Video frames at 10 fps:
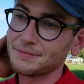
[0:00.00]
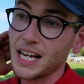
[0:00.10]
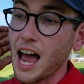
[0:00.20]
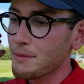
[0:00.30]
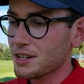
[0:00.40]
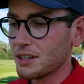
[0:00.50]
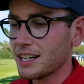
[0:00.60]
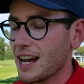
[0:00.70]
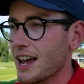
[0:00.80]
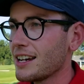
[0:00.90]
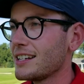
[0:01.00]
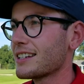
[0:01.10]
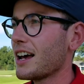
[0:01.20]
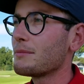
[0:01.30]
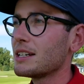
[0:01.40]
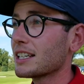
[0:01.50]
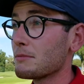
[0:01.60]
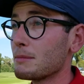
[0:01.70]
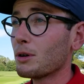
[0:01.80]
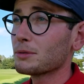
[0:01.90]
Yeah, absolutely. Yeah, he's given
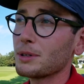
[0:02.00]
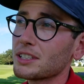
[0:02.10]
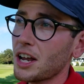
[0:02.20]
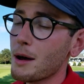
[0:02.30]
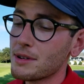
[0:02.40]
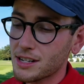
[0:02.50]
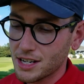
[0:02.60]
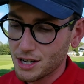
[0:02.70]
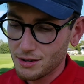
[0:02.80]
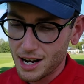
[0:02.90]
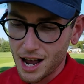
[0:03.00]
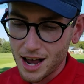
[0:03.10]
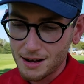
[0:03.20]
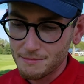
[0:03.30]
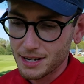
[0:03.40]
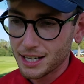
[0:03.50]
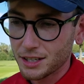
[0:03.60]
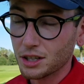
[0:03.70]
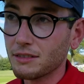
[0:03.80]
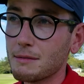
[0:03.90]
me multiple assignments to do,
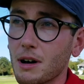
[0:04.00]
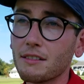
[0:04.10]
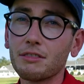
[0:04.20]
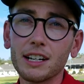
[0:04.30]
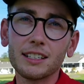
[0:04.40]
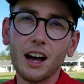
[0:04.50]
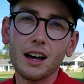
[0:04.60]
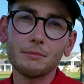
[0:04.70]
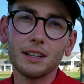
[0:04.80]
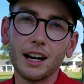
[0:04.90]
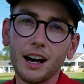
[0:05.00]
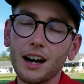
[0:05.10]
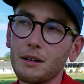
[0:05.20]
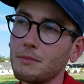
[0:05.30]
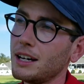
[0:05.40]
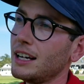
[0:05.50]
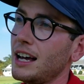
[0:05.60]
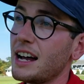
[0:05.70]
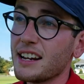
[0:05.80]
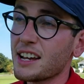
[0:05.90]
sort of in my free time.
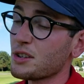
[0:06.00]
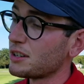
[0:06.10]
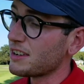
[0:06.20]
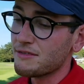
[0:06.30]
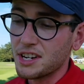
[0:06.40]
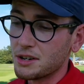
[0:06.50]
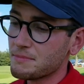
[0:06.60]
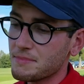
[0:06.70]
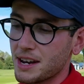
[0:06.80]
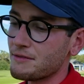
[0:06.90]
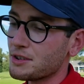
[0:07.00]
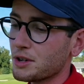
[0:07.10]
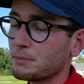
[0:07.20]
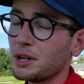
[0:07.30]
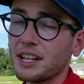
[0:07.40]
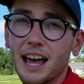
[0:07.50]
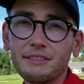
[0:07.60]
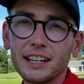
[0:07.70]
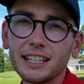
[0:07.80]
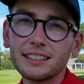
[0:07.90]
And yeah, sort of if you sort of put the
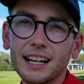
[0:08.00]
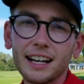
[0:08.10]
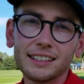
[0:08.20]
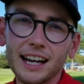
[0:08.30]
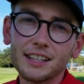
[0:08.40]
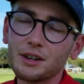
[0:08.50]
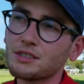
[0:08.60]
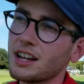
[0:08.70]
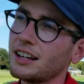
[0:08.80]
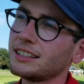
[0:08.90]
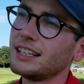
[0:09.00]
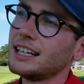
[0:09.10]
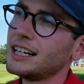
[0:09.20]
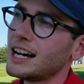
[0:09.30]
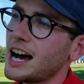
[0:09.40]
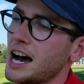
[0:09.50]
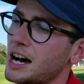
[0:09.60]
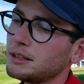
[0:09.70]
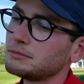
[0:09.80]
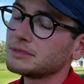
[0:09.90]
effort in and get those done,
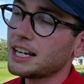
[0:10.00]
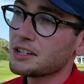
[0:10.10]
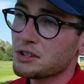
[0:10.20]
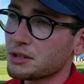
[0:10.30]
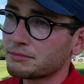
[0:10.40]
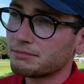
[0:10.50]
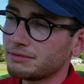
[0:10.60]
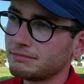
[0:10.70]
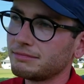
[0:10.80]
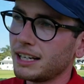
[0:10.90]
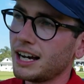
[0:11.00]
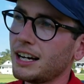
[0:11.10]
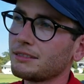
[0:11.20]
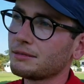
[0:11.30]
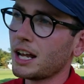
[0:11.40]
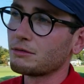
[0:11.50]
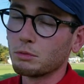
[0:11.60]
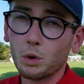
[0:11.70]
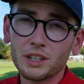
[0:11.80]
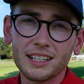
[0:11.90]
yeah, you're sort of like
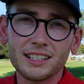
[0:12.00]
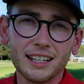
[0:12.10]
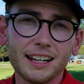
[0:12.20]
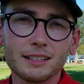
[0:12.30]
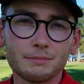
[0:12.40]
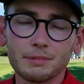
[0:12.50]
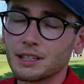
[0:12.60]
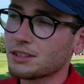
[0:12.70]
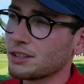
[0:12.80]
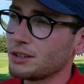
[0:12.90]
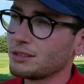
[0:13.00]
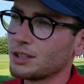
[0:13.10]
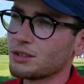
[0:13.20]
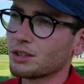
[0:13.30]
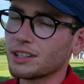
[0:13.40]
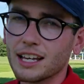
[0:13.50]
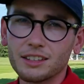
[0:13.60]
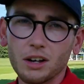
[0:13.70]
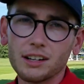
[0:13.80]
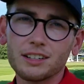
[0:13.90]
rewarded in a sense because you sort of get the
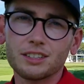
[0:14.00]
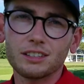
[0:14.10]
knowledge.